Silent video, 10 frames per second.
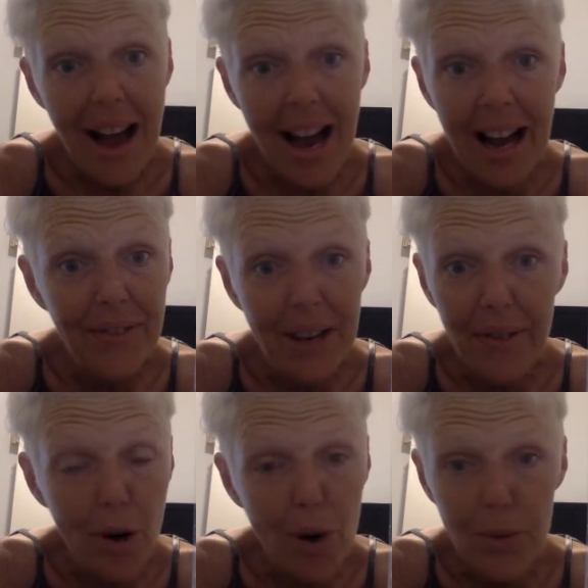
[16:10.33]
I've
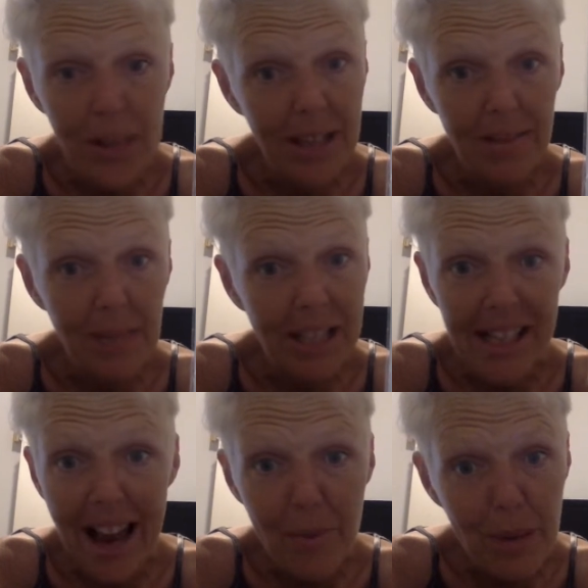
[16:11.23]
never owned it because
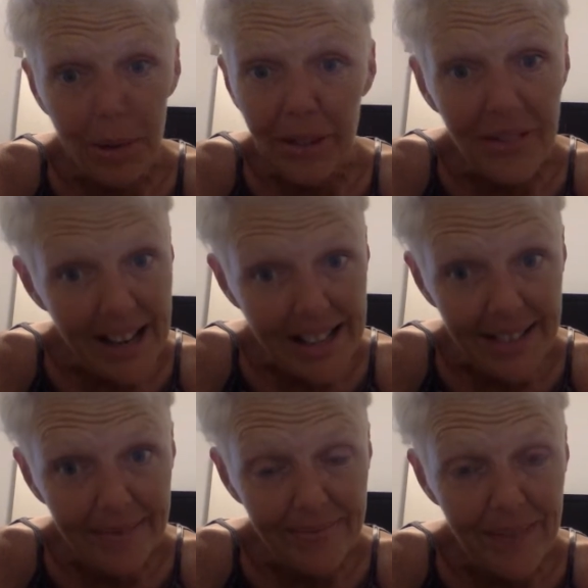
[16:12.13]
I haven't been able to find it.
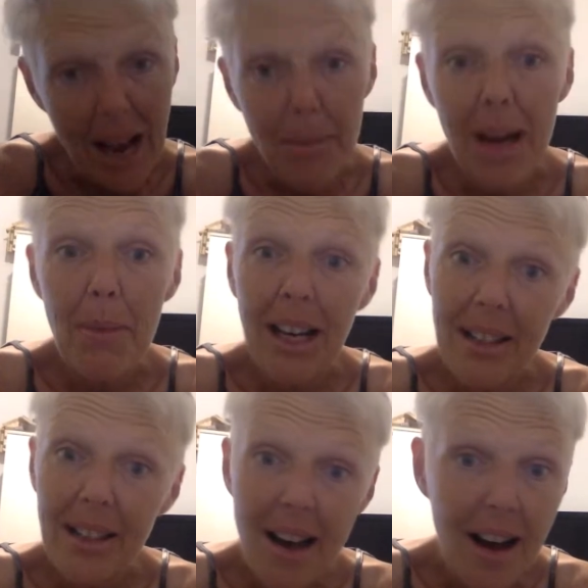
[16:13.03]
I buy mine
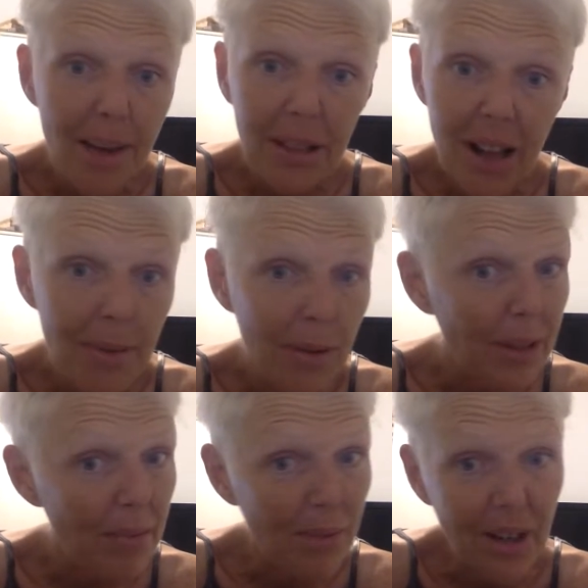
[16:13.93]
at the Hobby Lobby when
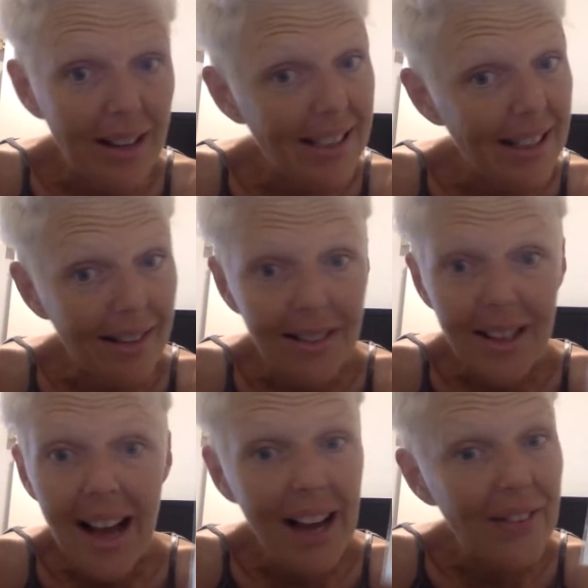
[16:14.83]
they put it on sale.
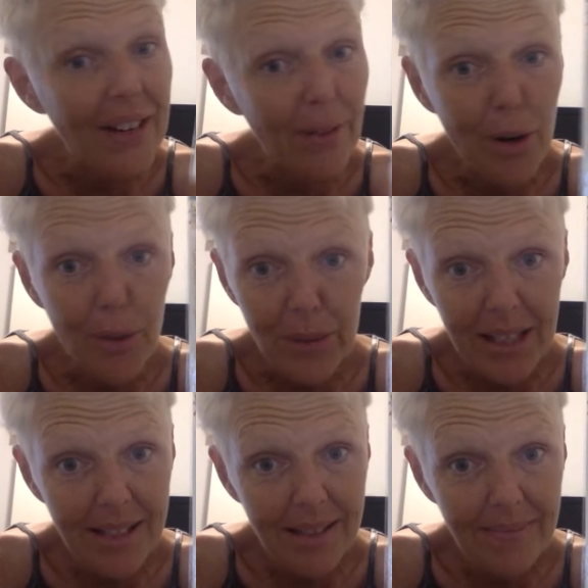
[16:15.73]
I've never owned
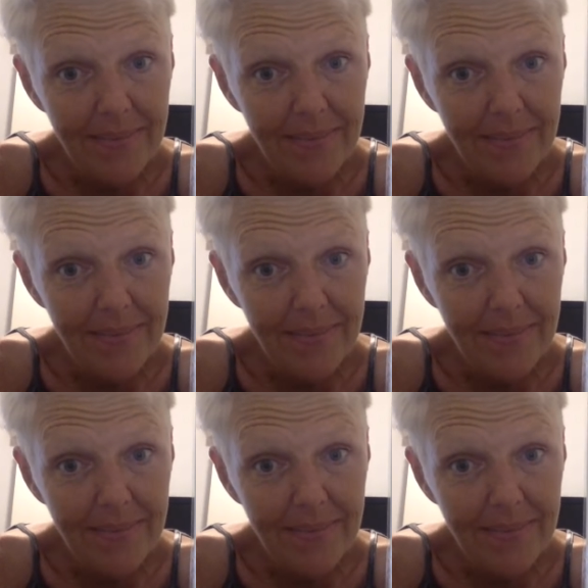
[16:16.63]
this.